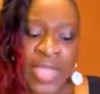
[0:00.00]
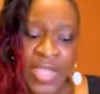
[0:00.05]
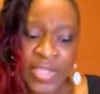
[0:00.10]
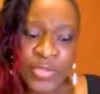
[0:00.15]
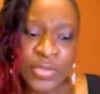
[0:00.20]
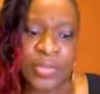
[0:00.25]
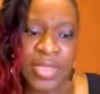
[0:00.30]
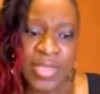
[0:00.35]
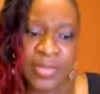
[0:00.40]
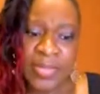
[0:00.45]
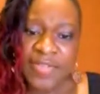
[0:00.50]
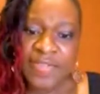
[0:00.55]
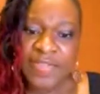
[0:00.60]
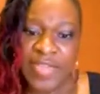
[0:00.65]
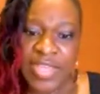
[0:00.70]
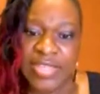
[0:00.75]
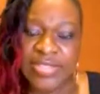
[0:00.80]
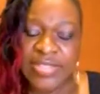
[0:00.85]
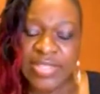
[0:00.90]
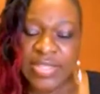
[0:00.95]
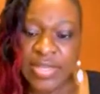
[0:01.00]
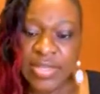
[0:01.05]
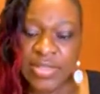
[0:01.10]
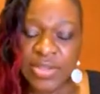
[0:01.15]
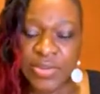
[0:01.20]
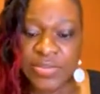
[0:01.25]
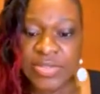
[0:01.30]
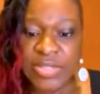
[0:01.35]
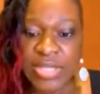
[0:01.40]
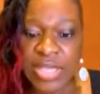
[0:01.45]
that you may be facing
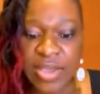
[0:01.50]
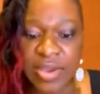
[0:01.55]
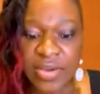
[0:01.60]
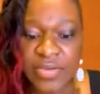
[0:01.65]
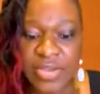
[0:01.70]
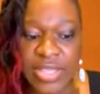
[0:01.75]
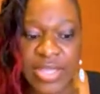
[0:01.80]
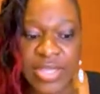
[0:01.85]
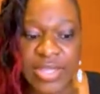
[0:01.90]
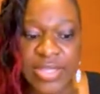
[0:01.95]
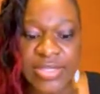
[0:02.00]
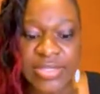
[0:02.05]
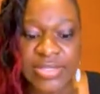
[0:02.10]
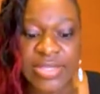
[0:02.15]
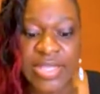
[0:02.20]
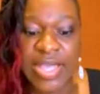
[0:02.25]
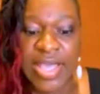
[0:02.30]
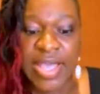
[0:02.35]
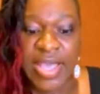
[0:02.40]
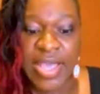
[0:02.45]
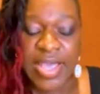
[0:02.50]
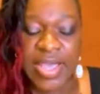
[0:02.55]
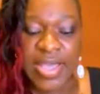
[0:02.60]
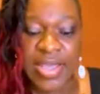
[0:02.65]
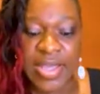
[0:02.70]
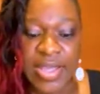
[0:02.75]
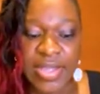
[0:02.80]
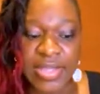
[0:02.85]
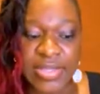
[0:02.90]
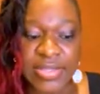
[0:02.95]
in those areas.
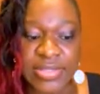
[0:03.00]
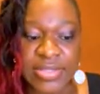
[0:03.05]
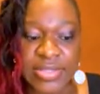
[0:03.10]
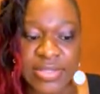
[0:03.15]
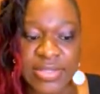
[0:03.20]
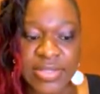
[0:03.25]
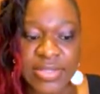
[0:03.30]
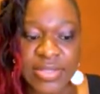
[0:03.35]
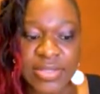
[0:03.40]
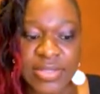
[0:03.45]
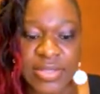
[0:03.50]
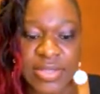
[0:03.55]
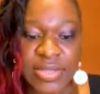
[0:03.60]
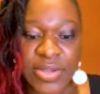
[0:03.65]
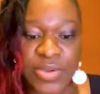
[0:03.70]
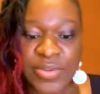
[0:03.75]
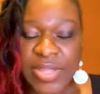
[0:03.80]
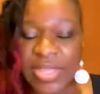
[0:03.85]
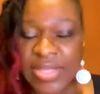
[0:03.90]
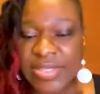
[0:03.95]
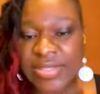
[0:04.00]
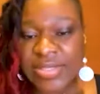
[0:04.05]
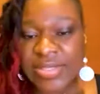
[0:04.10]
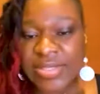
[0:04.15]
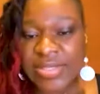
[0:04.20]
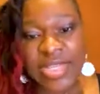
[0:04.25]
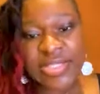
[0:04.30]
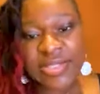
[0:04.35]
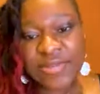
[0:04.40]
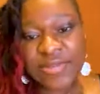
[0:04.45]
And, they
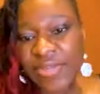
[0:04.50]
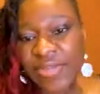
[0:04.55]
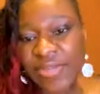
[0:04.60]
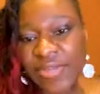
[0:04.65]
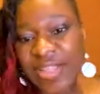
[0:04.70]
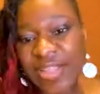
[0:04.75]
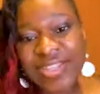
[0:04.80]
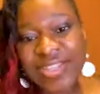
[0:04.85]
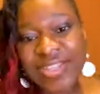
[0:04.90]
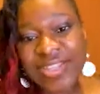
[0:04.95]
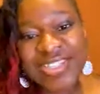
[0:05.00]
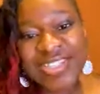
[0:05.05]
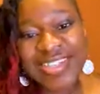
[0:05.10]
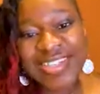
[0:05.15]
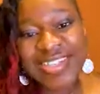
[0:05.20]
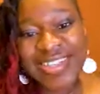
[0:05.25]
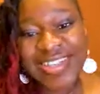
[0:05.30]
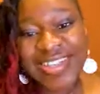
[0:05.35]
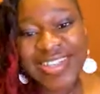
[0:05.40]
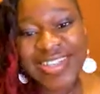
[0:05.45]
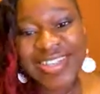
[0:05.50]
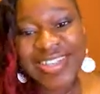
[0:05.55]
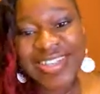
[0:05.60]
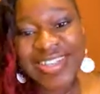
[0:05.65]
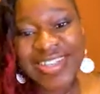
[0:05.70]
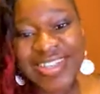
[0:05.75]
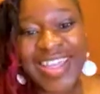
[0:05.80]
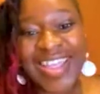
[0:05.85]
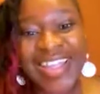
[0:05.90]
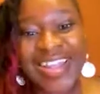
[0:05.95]
say it takes a village.
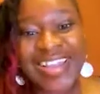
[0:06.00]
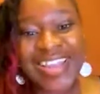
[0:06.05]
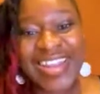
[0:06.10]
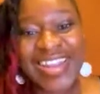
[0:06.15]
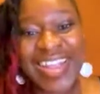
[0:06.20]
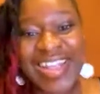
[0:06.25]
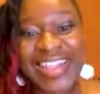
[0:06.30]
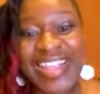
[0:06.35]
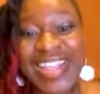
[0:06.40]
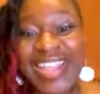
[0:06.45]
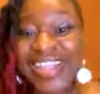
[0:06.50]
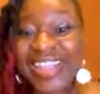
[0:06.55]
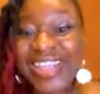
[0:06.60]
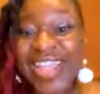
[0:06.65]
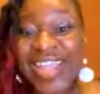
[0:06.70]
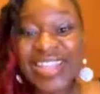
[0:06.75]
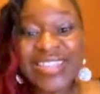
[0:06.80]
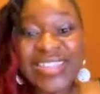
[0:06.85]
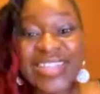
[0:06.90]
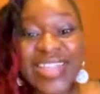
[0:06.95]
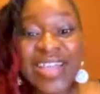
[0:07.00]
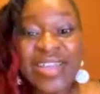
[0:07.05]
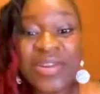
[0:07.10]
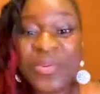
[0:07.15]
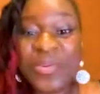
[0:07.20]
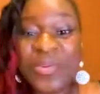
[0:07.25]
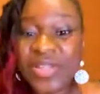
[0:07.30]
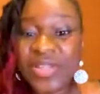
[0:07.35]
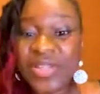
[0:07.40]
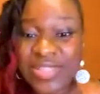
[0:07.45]
And I think that's
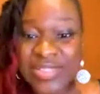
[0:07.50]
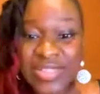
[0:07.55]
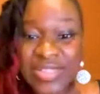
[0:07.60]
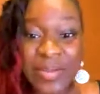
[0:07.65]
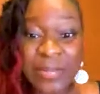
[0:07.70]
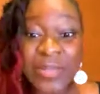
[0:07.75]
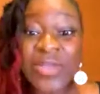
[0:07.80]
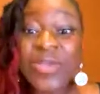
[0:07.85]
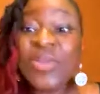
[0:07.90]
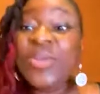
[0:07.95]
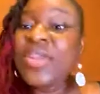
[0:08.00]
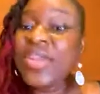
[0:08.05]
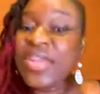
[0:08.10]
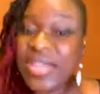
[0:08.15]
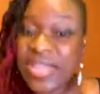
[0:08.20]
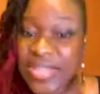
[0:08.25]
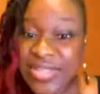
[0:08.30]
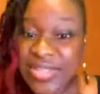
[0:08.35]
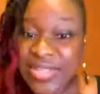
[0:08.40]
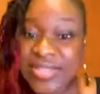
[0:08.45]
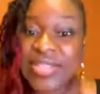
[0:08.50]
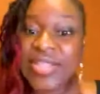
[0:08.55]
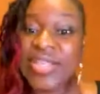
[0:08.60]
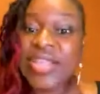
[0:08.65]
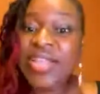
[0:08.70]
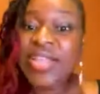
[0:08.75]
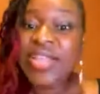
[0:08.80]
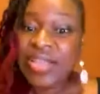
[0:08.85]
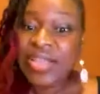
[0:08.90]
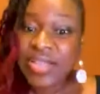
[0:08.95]
kind of what these communities
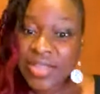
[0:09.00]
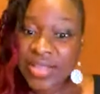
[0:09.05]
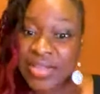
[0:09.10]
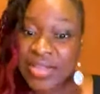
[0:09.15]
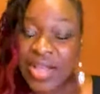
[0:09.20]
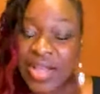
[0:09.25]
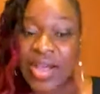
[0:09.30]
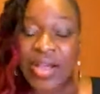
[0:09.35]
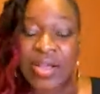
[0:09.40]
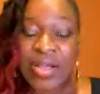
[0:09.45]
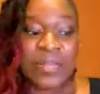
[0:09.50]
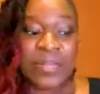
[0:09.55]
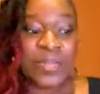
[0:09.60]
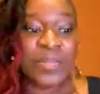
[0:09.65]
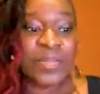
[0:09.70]
uh,